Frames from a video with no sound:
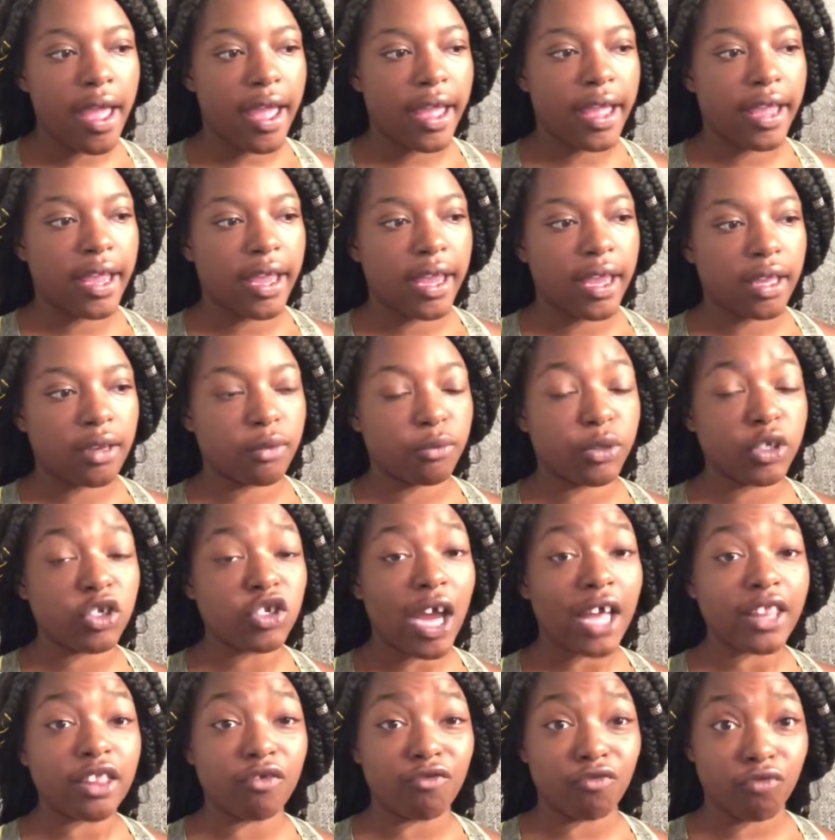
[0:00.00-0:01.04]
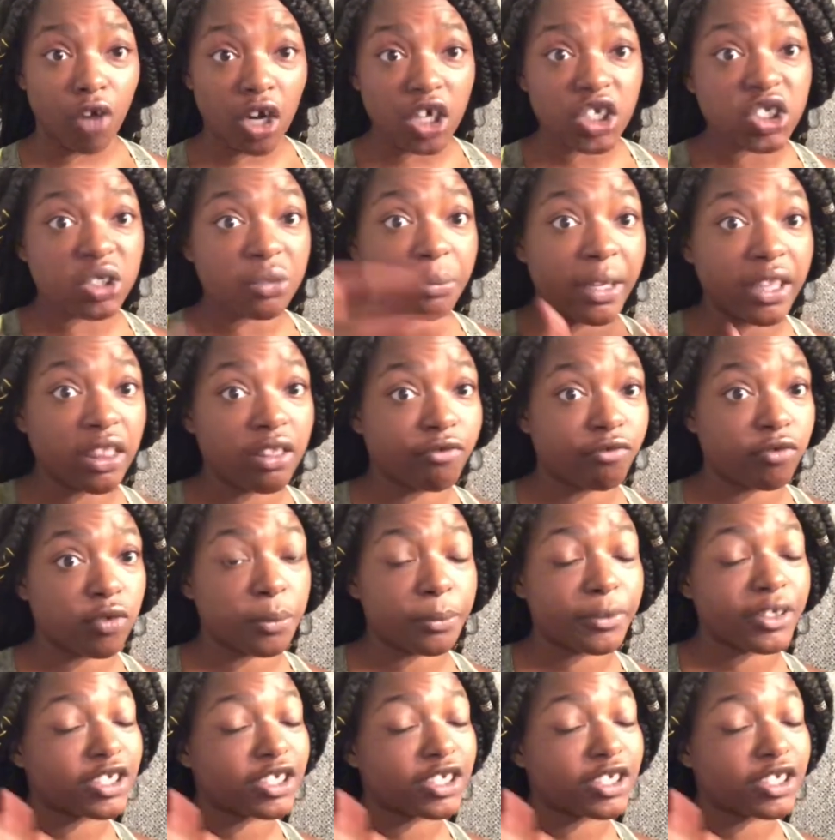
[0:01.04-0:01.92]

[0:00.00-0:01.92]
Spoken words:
and we tried to rush them in the room.